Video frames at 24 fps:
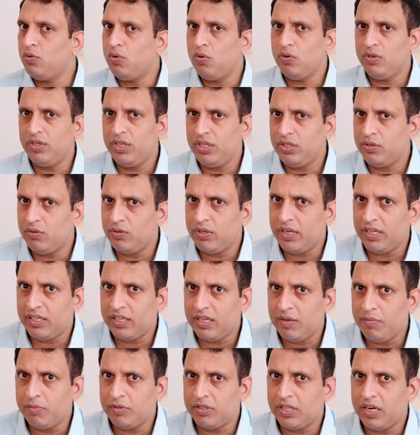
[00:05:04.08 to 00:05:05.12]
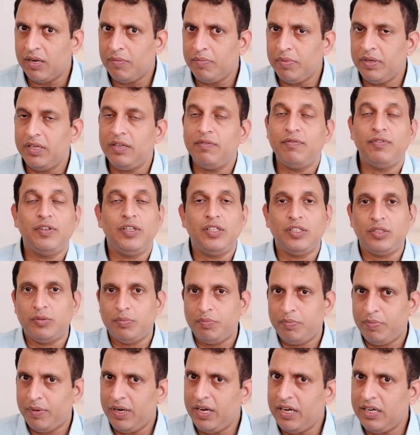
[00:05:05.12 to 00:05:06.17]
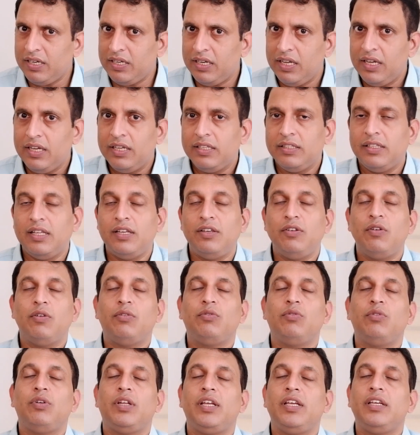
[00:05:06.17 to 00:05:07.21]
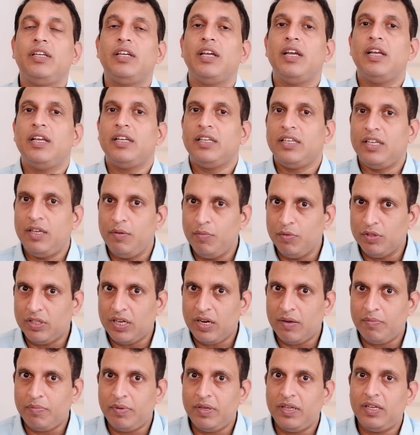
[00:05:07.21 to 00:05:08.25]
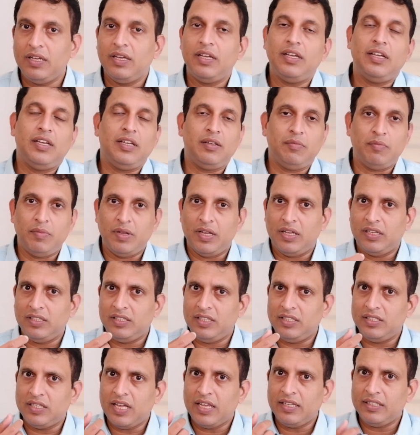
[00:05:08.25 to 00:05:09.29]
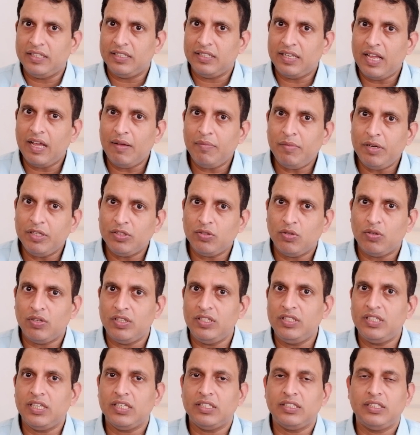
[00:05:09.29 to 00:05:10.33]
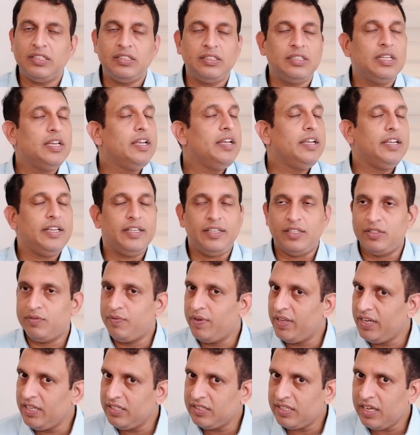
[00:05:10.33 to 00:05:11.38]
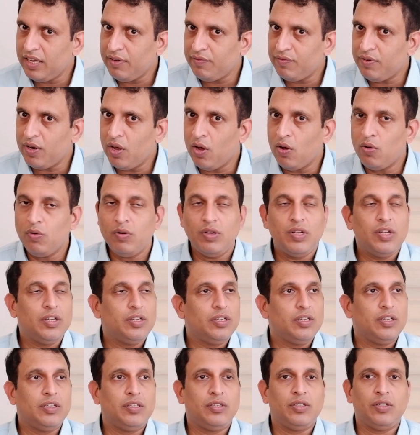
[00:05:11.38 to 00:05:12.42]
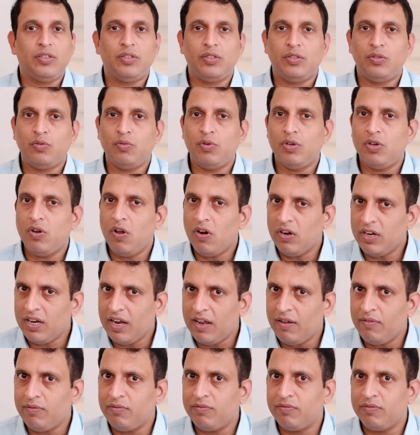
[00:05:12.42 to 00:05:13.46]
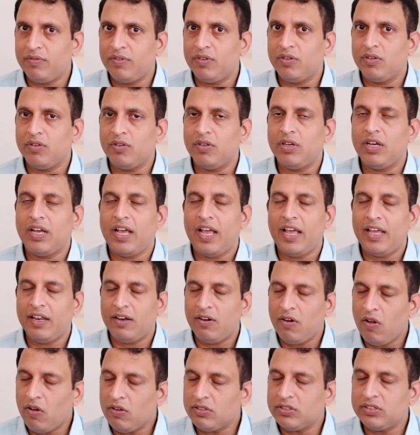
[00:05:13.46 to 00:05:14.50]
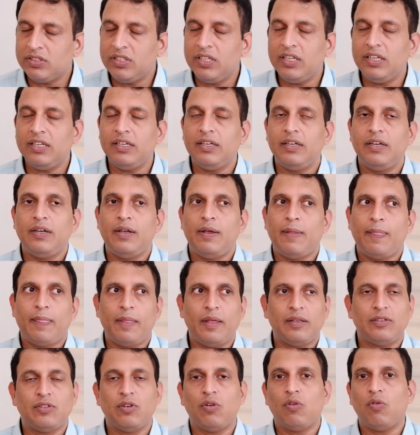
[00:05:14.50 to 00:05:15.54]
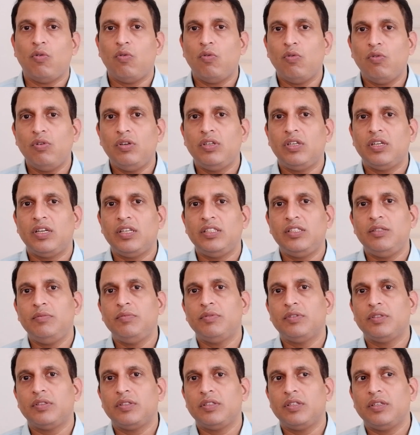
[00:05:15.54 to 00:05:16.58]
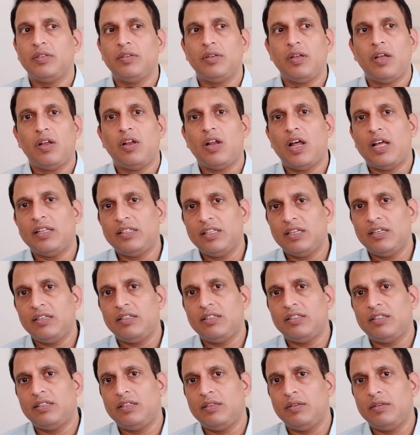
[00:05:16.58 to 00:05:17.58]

you don't need to take chemotherapy. If it is spread, then you have to take chemotherapy. It, may, it is either tablets or injections. It is very safe now. Uh, you will not have uh, hair loss there. That's how old regimes, uh, other